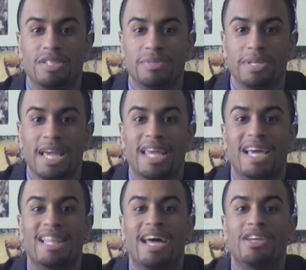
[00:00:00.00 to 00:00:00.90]
She's
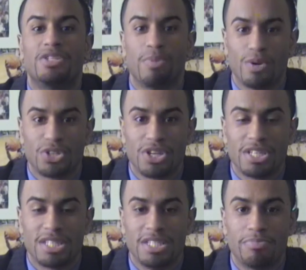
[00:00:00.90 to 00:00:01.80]
getting a lot of
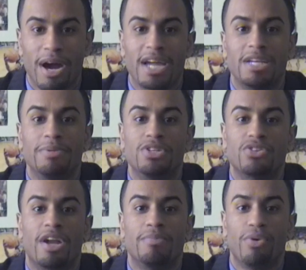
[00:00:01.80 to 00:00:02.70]
exposure. She's probably going to be the
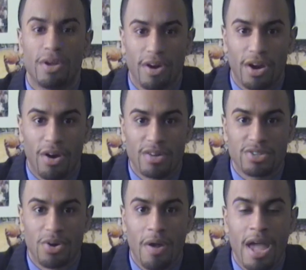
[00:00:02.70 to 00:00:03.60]
starting point guard
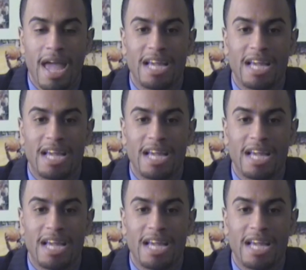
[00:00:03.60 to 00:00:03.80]
also,